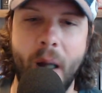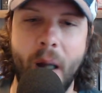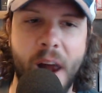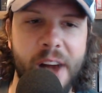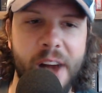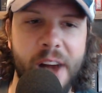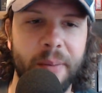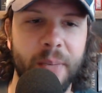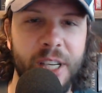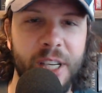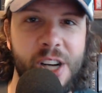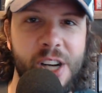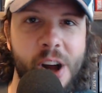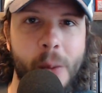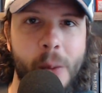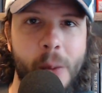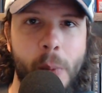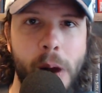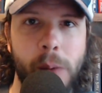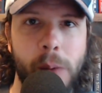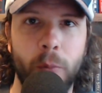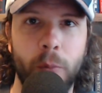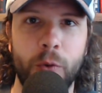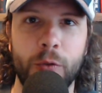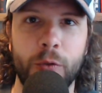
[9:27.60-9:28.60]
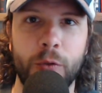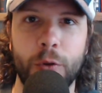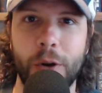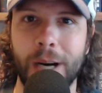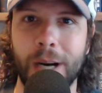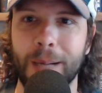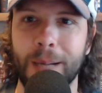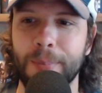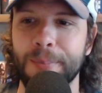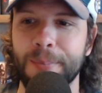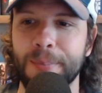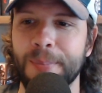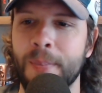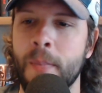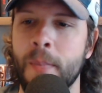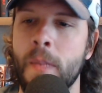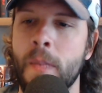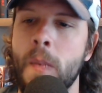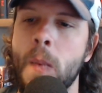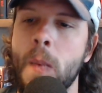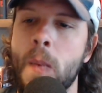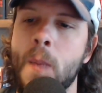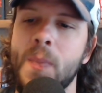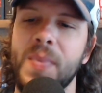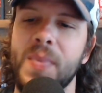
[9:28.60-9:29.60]
my gum got moved around,
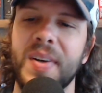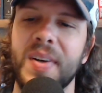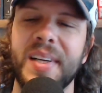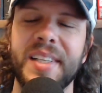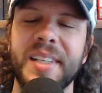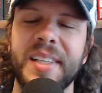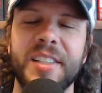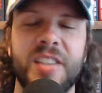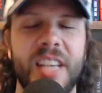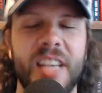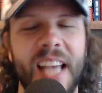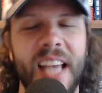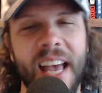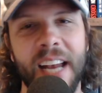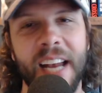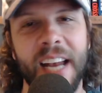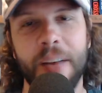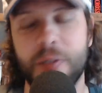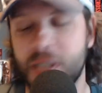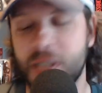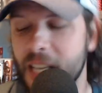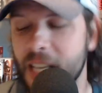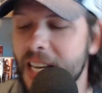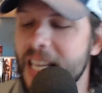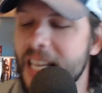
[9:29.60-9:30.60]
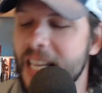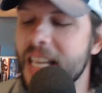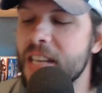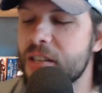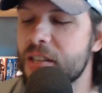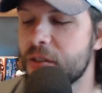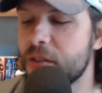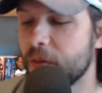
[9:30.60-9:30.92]
is the N F C East